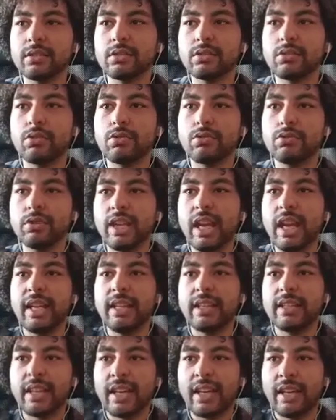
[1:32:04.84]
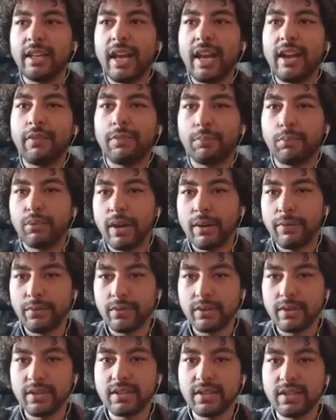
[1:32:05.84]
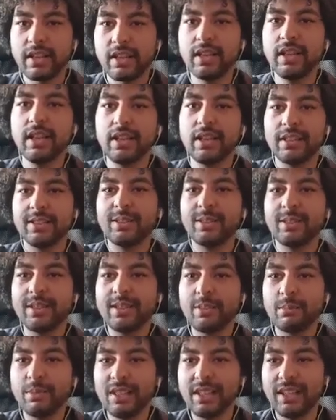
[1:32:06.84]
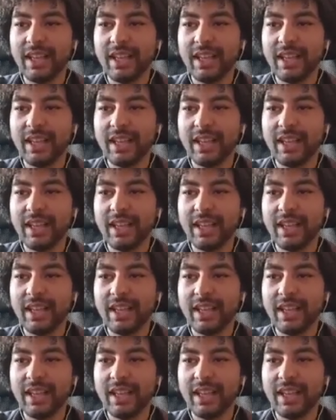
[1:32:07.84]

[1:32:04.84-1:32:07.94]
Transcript: create and have preference, and you know what I mean?